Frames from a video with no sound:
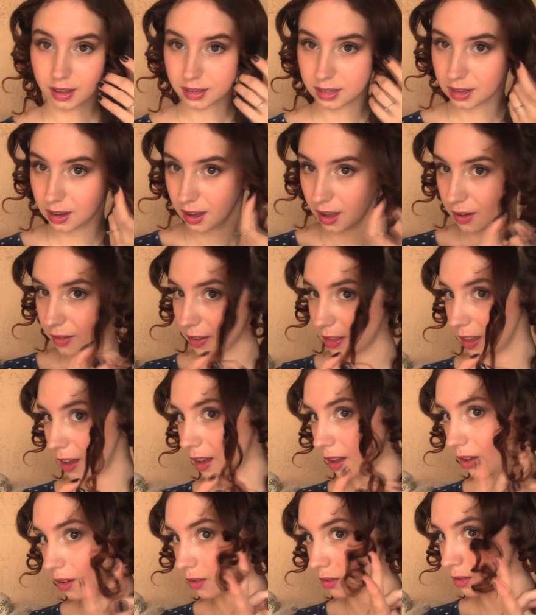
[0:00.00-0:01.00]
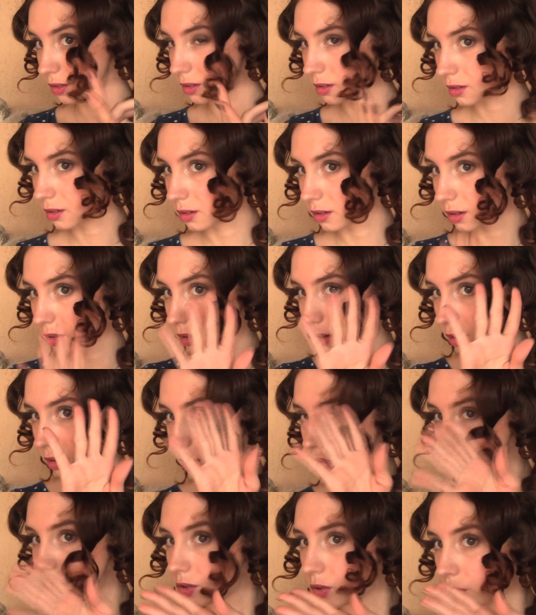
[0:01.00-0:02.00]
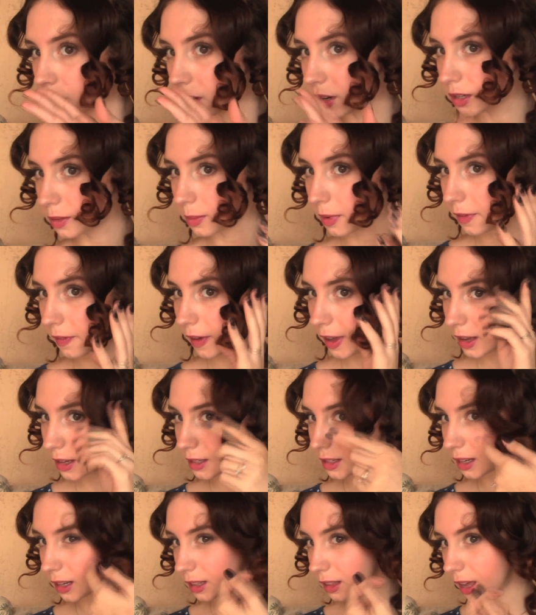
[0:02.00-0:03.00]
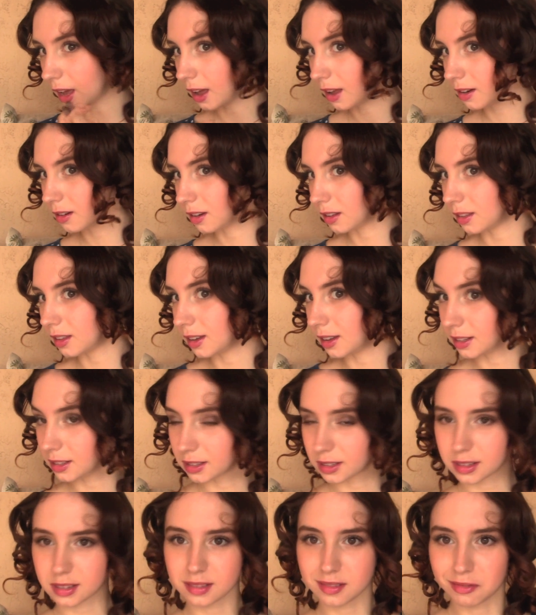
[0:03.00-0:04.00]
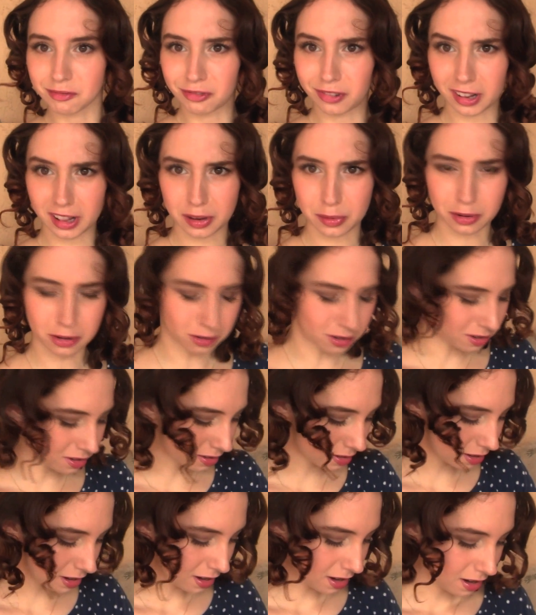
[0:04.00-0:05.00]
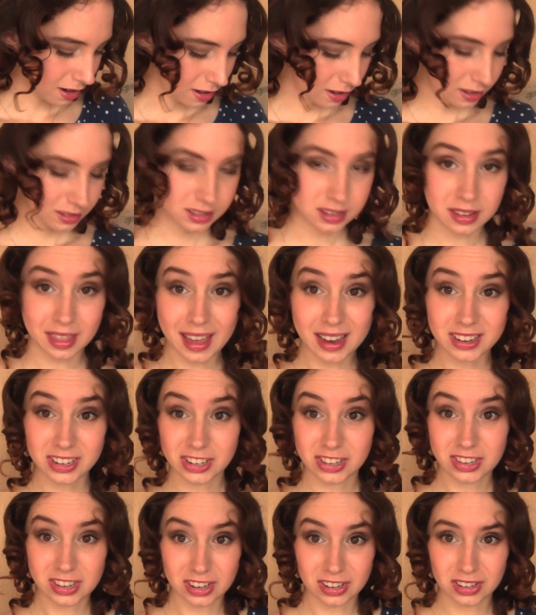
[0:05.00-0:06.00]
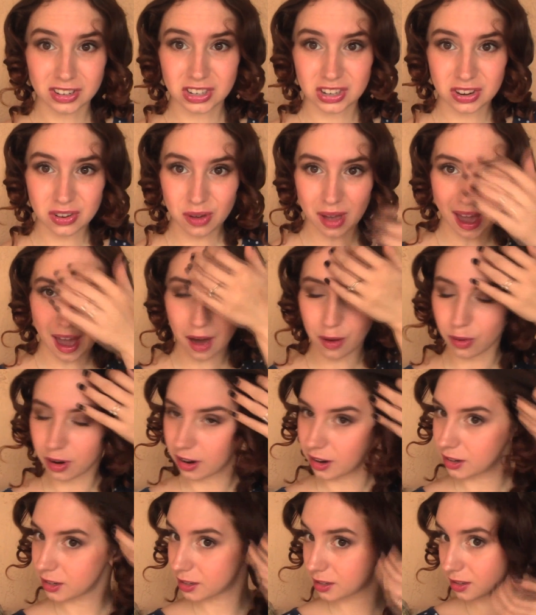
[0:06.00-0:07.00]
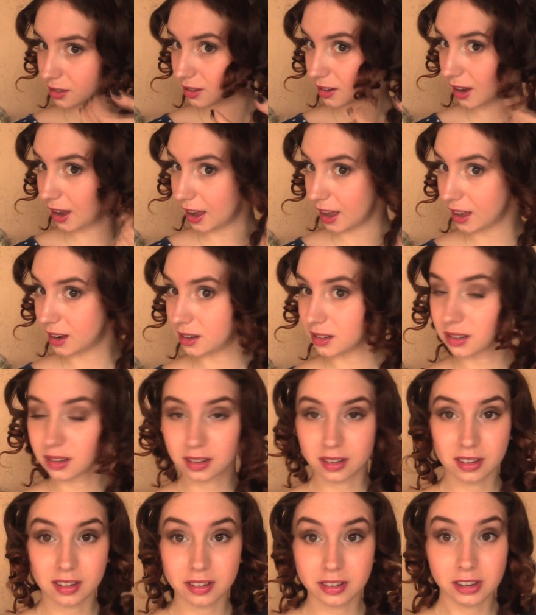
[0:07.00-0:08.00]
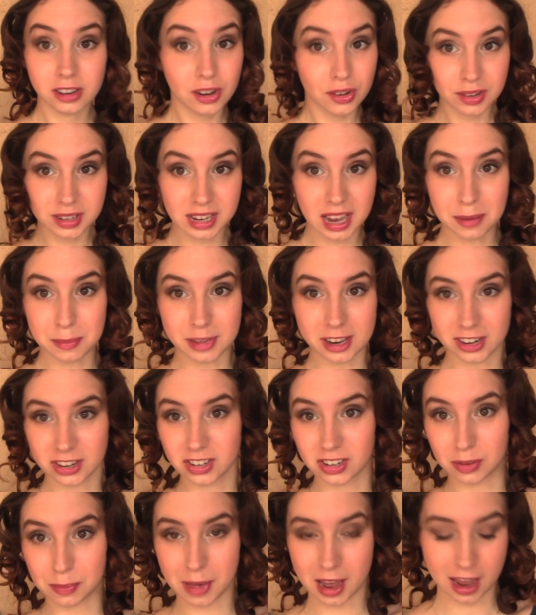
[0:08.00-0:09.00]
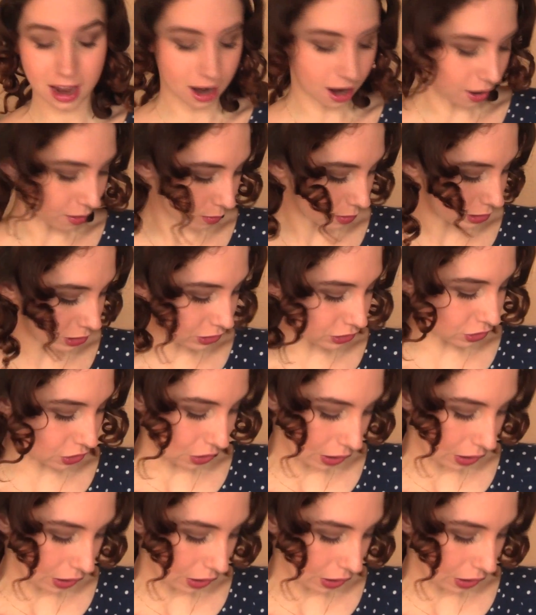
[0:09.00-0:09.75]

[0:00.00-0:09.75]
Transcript: Now see how everything goes towards my face like that? I think it's really cool. So that just took 2 hours and no damage to my hair, which is